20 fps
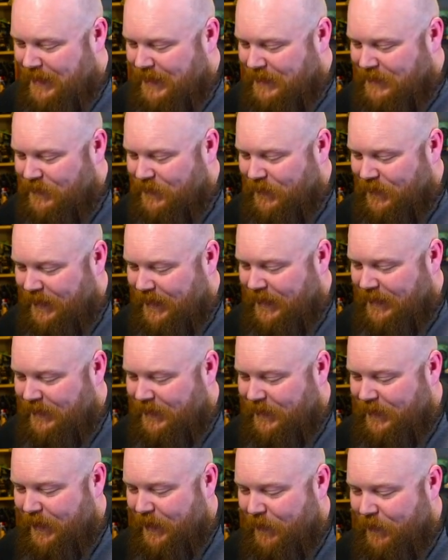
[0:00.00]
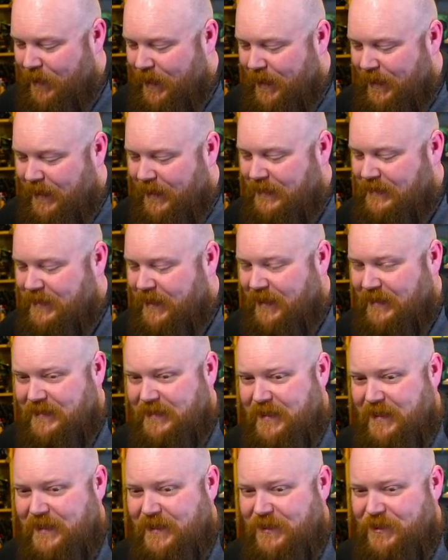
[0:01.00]
So yeah, there you go. It's got
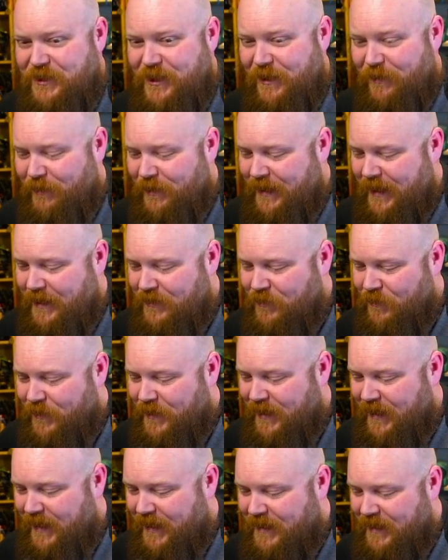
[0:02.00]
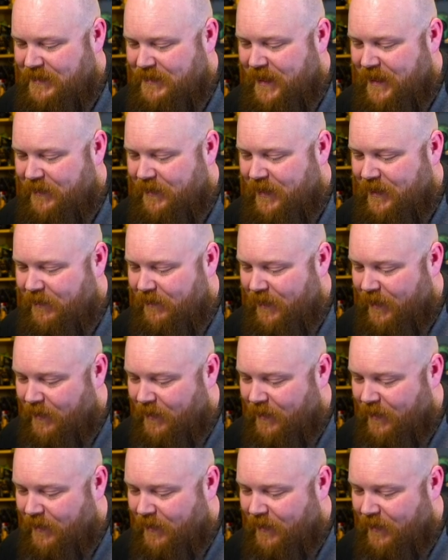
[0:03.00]
general Android keys down here.